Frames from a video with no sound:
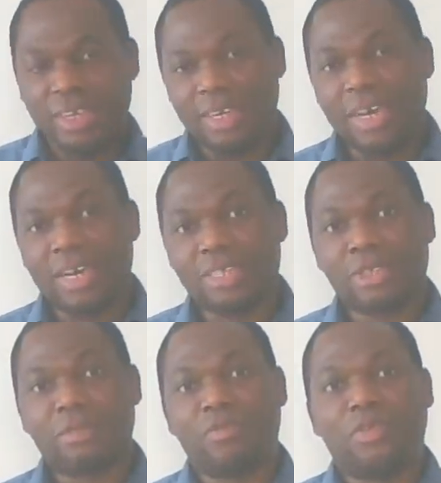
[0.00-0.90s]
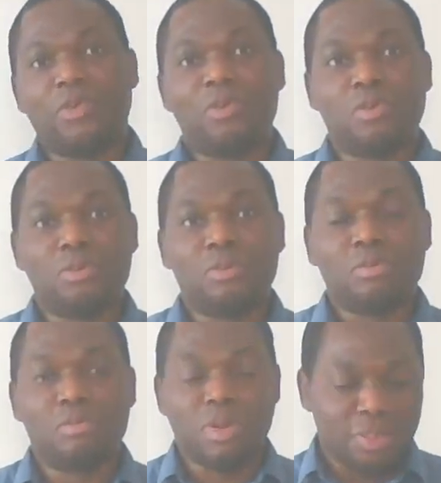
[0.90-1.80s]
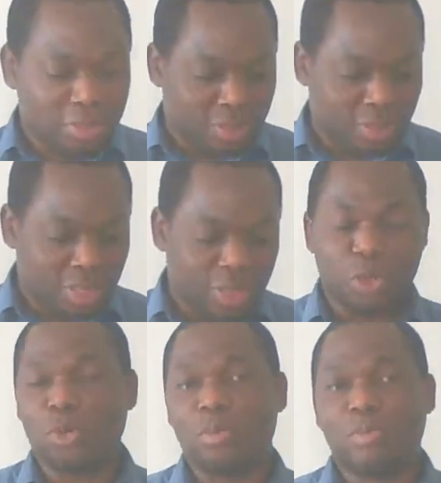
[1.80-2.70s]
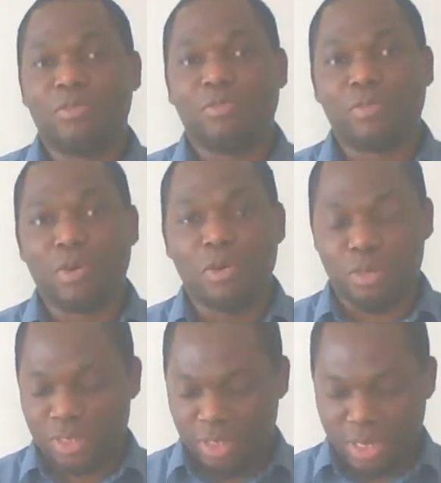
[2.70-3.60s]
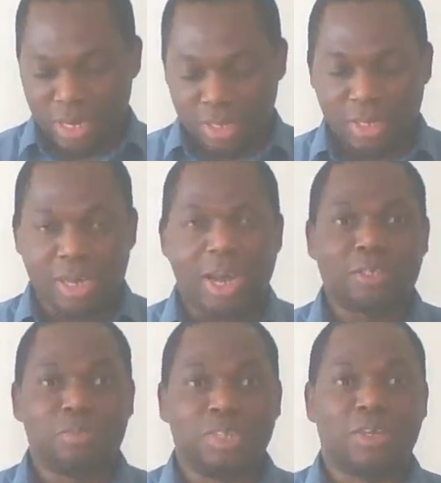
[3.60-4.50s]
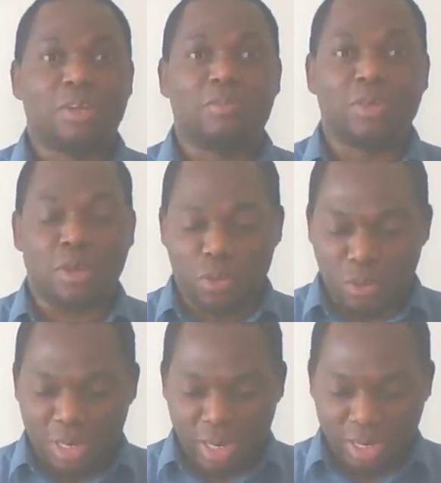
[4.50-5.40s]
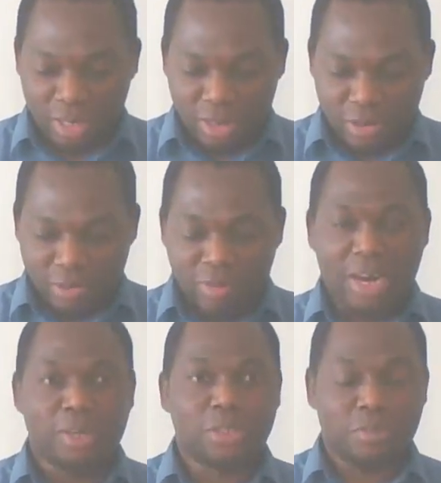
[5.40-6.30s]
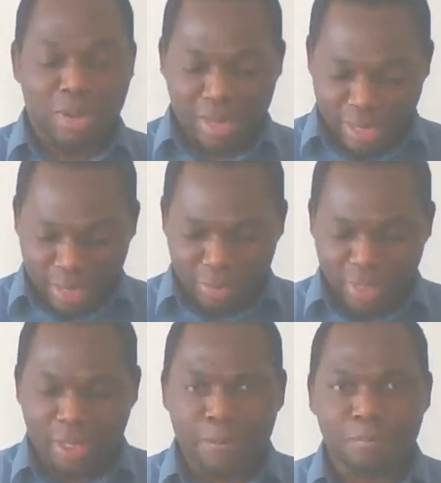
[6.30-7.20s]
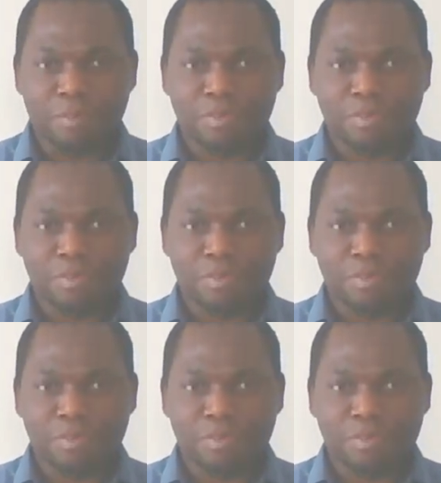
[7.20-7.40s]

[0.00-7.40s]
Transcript: In England, some few months ago, before the outbreak of the coronavirus pandemic,